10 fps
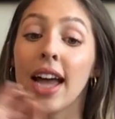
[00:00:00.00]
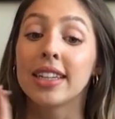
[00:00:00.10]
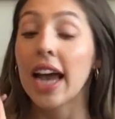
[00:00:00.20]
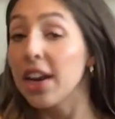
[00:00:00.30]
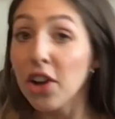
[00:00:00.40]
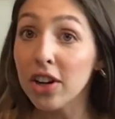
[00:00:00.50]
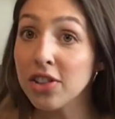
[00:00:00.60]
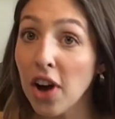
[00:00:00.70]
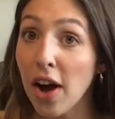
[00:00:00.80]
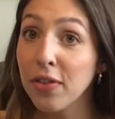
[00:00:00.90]
$10
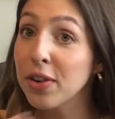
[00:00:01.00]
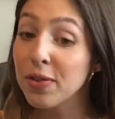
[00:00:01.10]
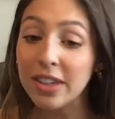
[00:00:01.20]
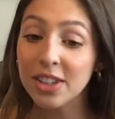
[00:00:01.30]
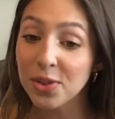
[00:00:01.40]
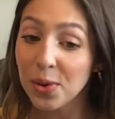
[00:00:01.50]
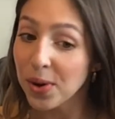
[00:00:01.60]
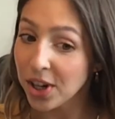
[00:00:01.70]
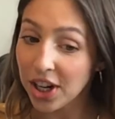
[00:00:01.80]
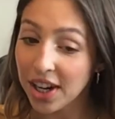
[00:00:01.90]
off your first
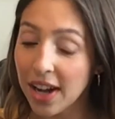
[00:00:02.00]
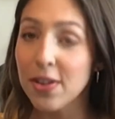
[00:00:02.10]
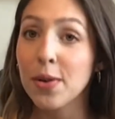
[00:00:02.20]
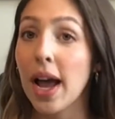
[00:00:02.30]
order if you